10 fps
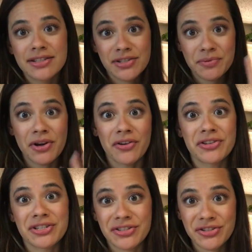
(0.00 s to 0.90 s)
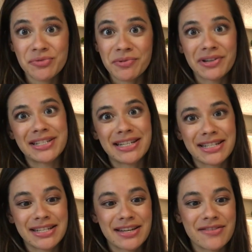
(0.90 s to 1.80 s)
The sweet orange is super
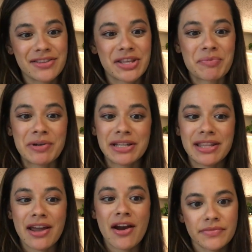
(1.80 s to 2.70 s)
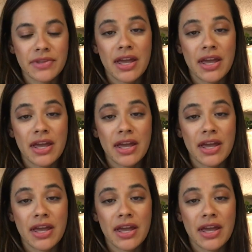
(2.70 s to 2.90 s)
addictive that they put in there.